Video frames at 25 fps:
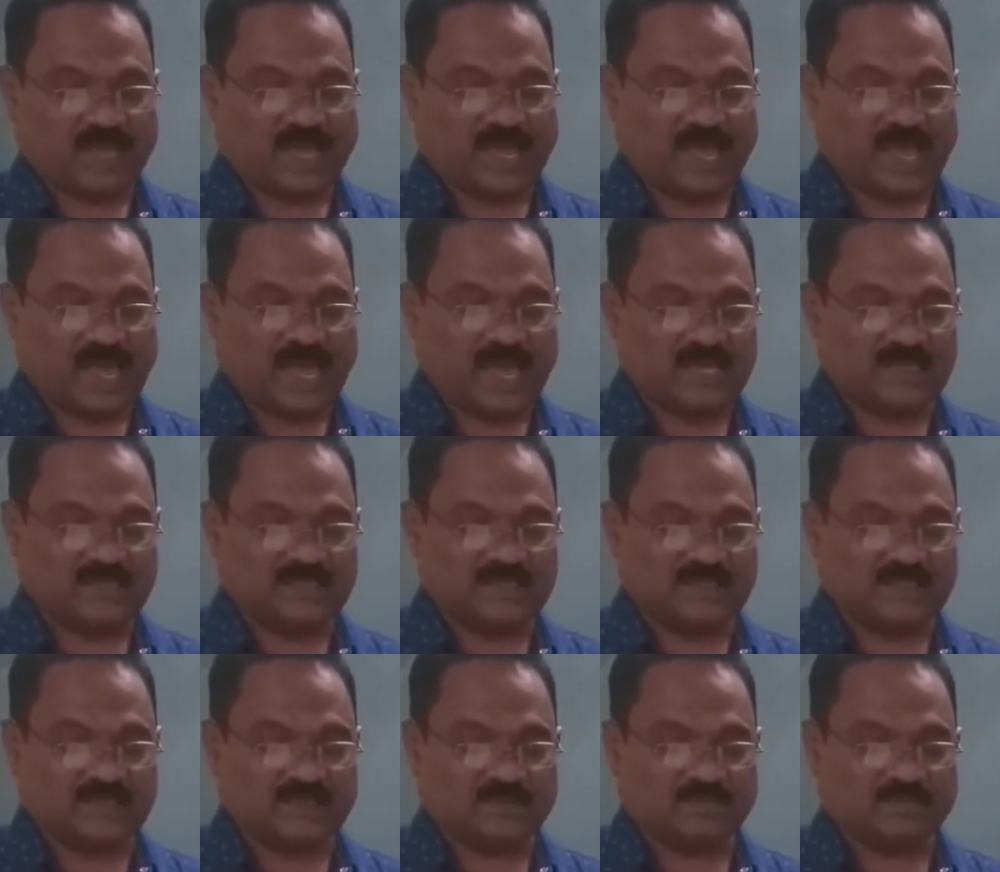
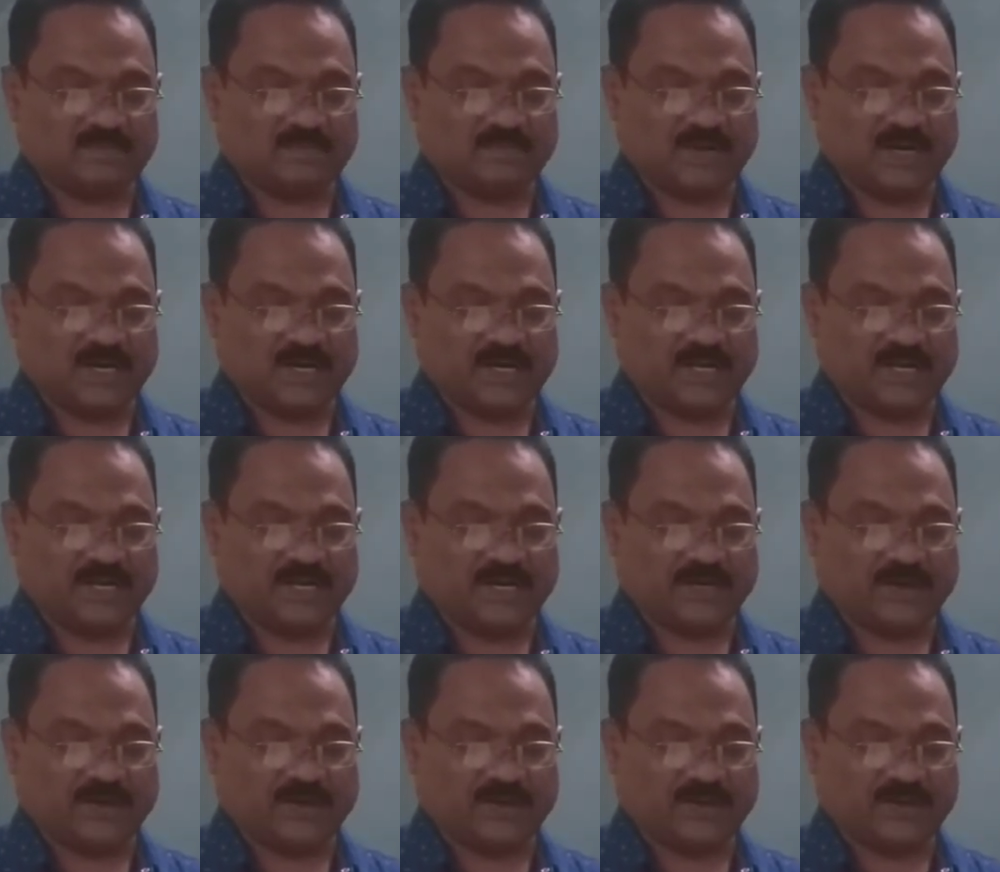as the
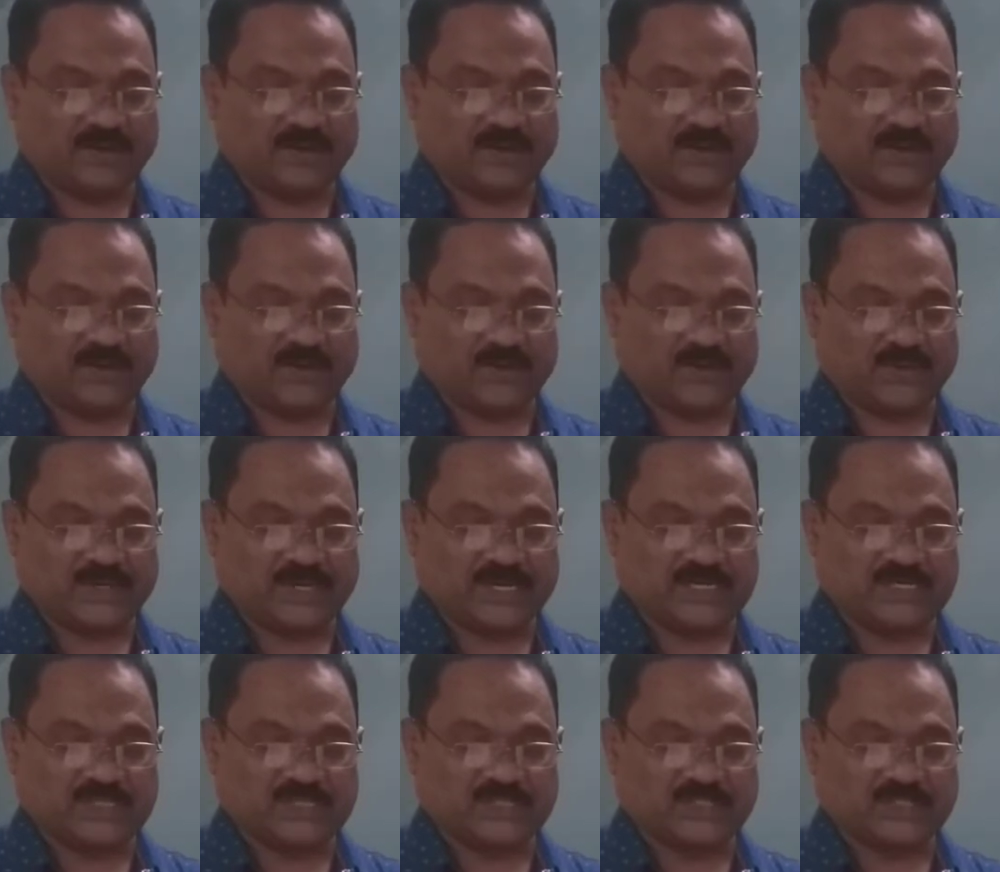muddy
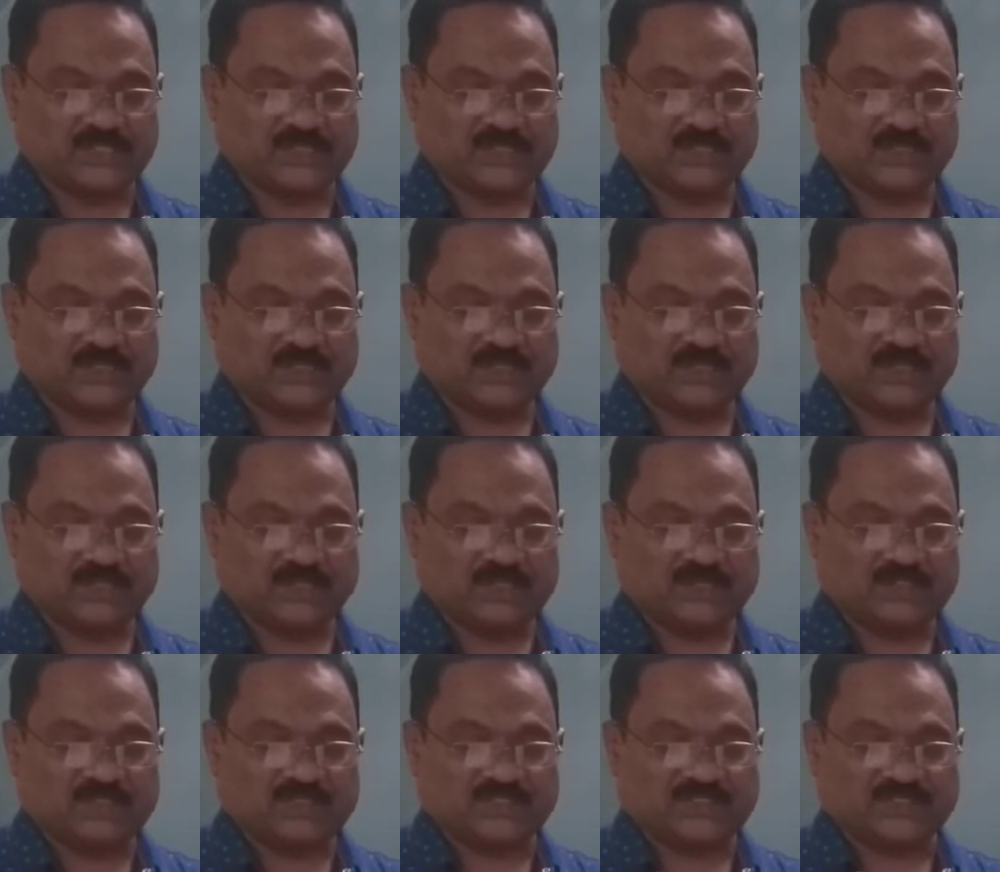torrent
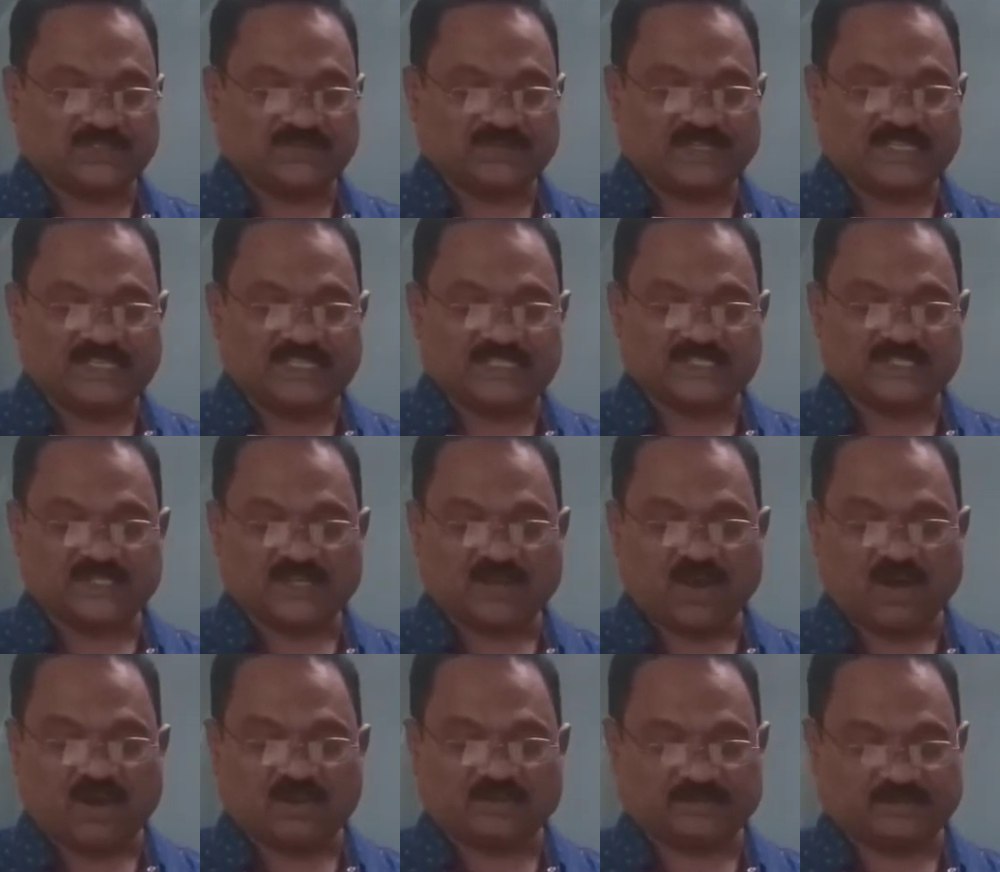swells
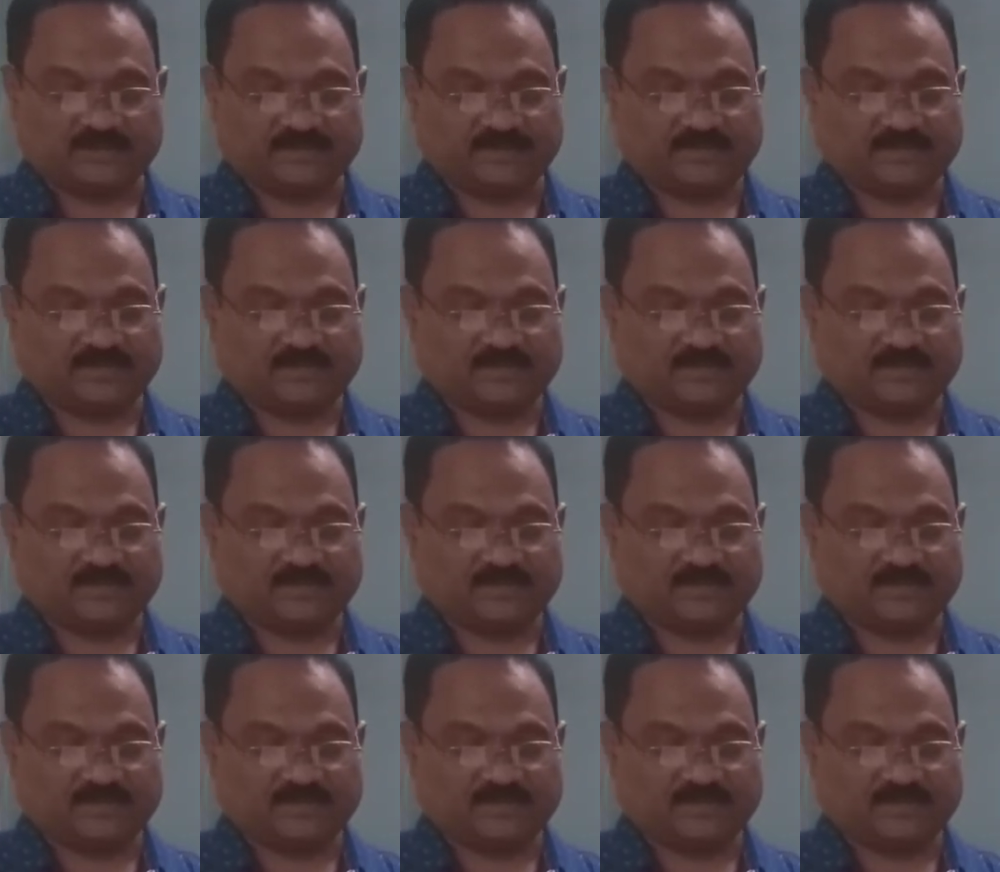along.